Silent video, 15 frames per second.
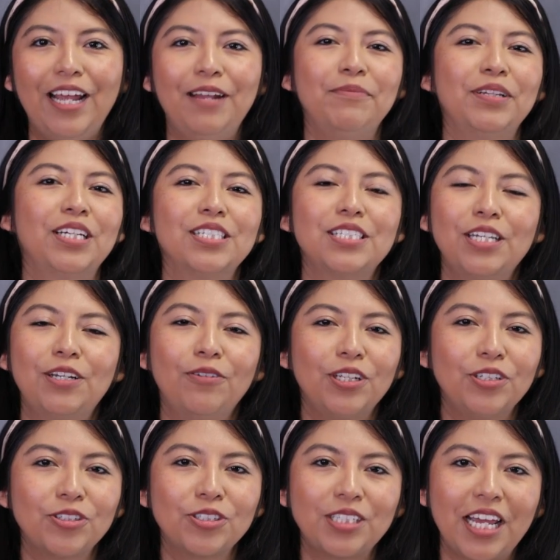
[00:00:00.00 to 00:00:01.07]
And because they don't
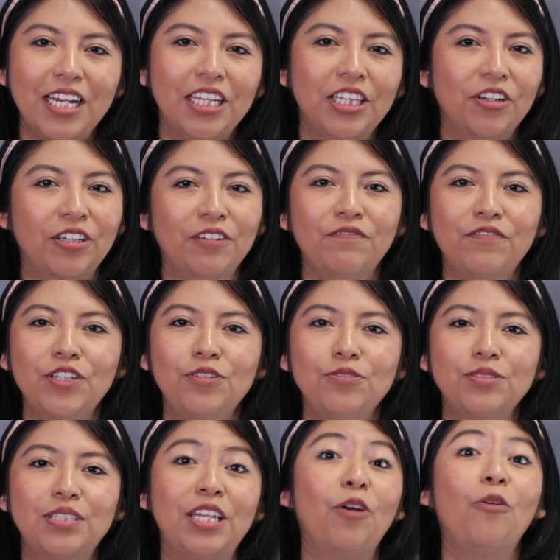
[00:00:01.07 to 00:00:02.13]
understand and they're
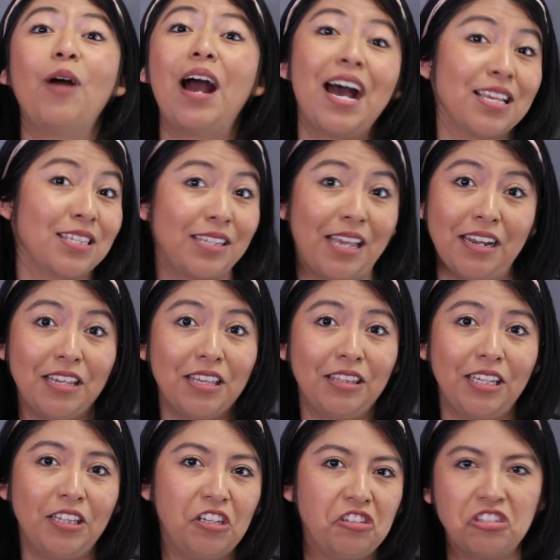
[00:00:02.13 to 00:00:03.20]
confused, they don't ask
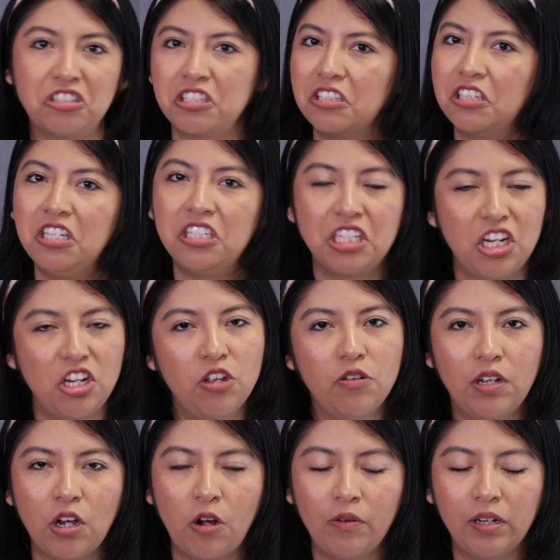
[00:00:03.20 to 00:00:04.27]
anything. They just
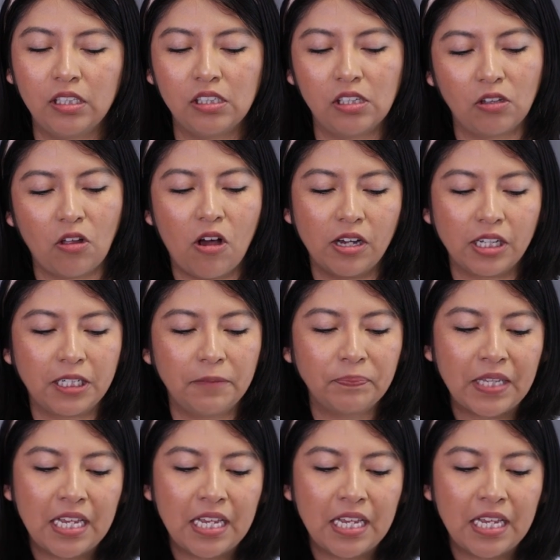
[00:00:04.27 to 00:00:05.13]
continue and go on along.